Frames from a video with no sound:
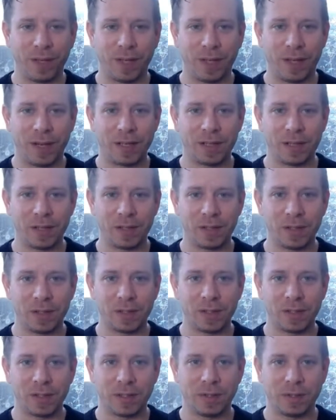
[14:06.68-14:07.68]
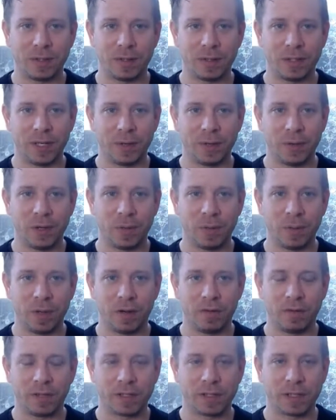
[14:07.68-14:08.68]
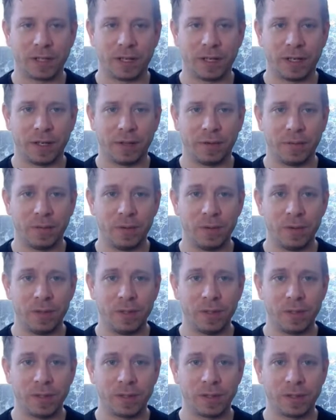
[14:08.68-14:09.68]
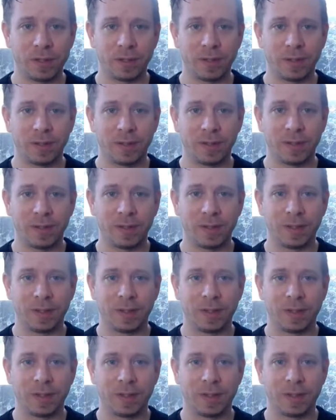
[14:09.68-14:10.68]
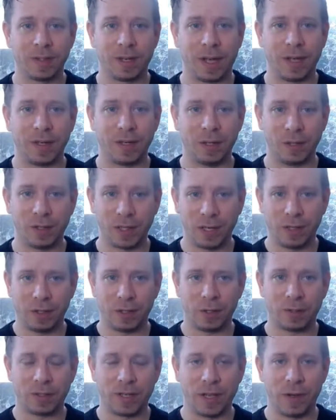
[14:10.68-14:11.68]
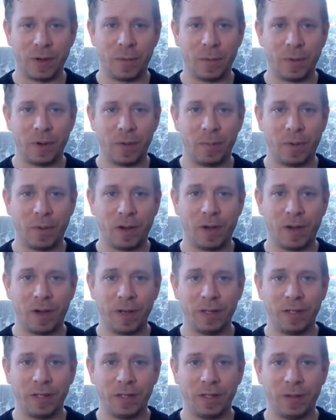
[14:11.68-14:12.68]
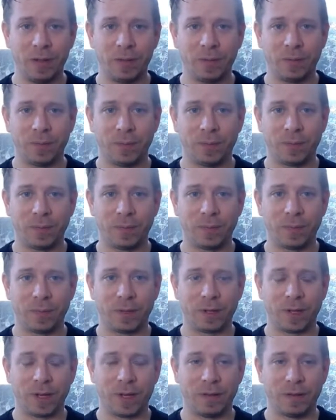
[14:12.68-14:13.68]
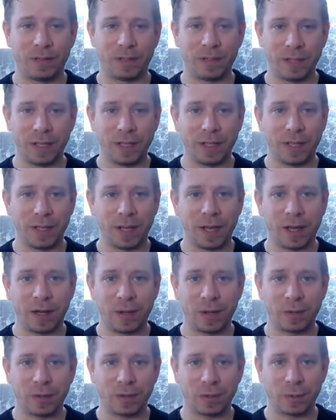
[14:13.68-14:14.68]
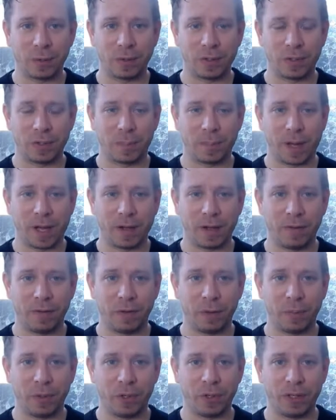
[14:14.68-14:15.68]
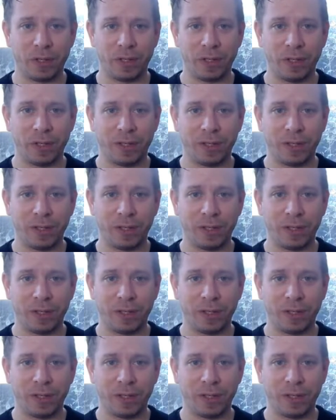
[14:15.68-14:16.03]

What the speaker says: As you tilt your pelvis slightly forwards and you take your tailbone behind you, kind of sticking out towards the back of the body,